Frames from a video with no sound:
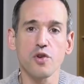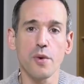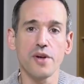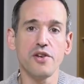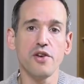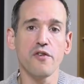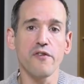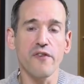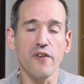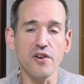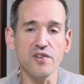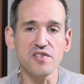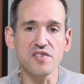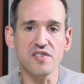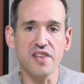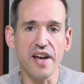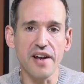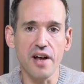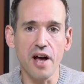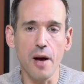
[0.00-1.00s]
So when you first
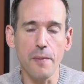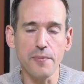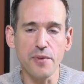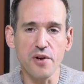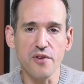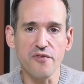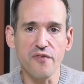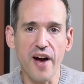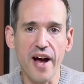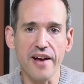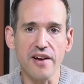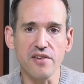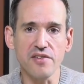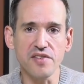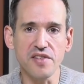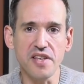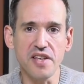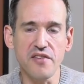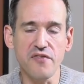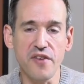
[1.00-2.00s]
set up your Fire
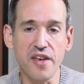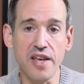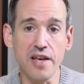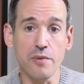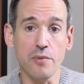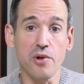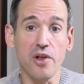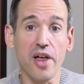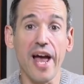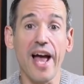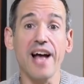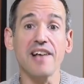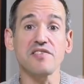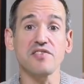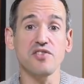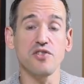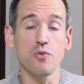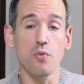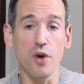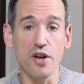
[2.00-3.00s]
TV, it will
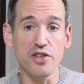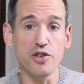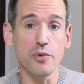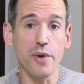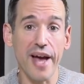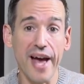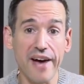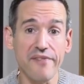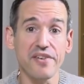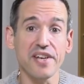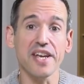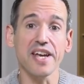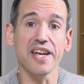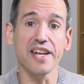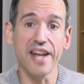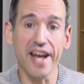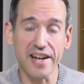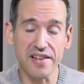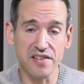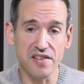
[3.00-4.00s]
ask you what you have it
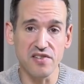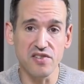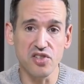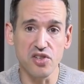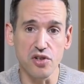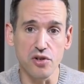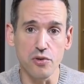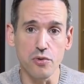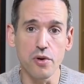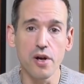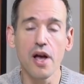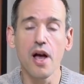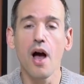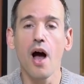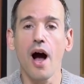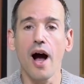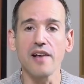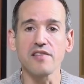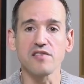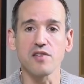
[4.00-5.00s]
connected to.
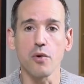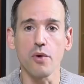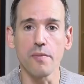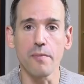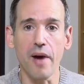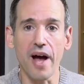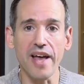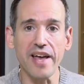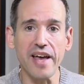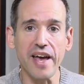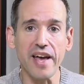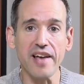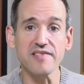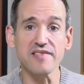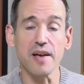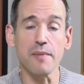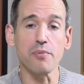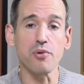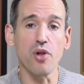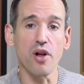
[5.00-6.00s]
Uh, so in my
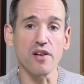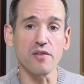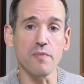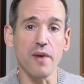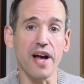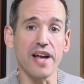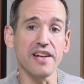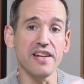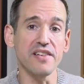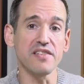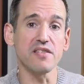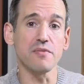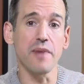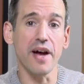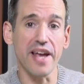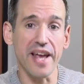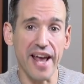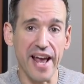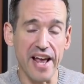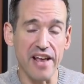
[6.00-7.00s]
case, I plugged mine into
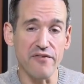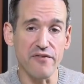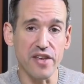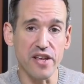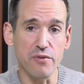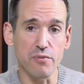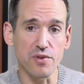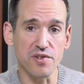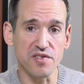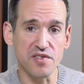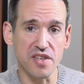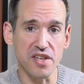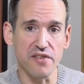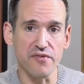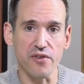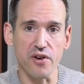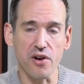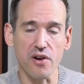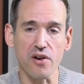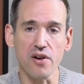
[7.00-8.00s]
my AV
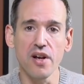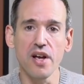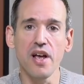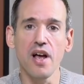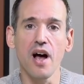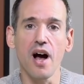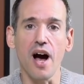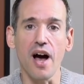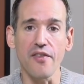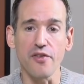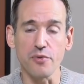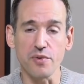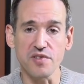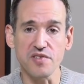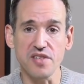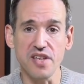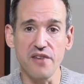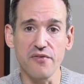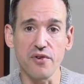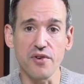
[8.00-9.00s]
receiver. Uh, the
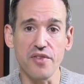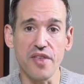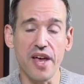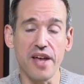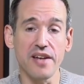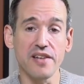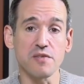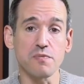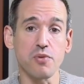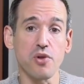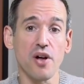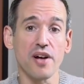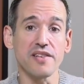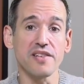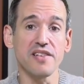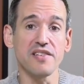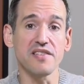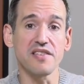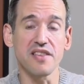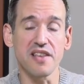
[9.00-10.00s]
receiver then is
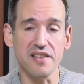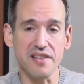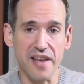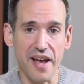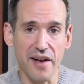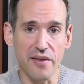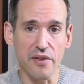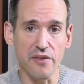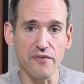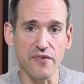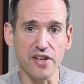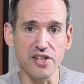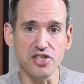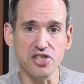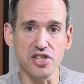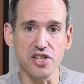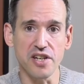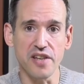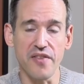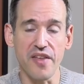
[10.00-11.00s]
plugged into the
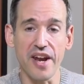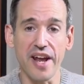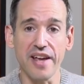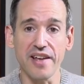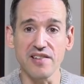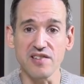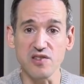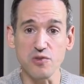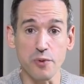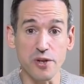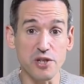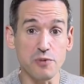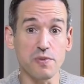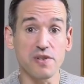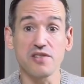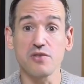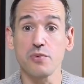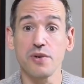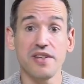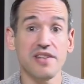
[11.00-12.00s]
television, and then I can switch
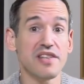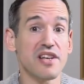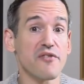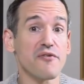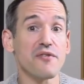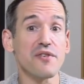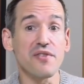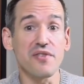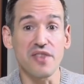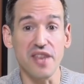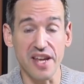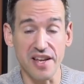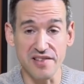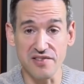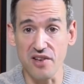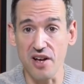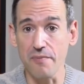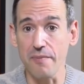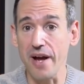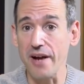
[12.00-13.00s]
between different
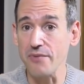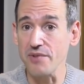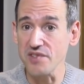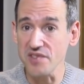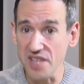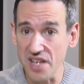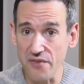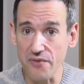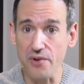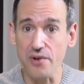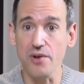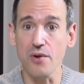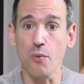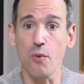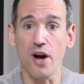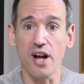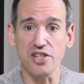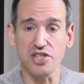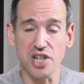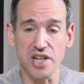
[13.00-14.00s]
things on my receiver to
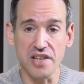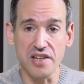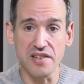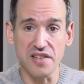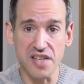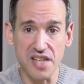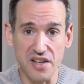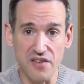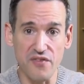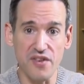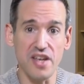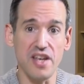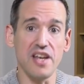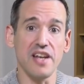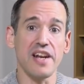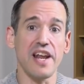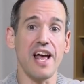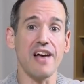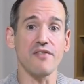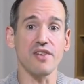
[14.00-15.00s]
watch on the TV
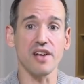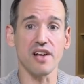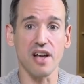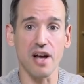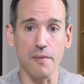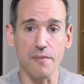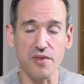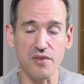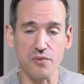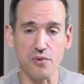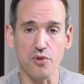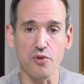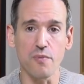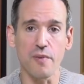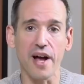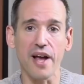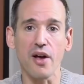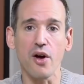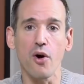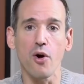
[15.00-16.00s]
and have it come through
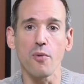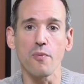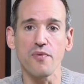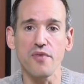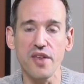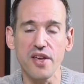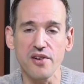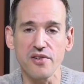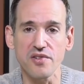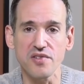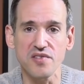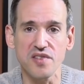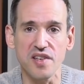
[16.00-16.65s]
my home theater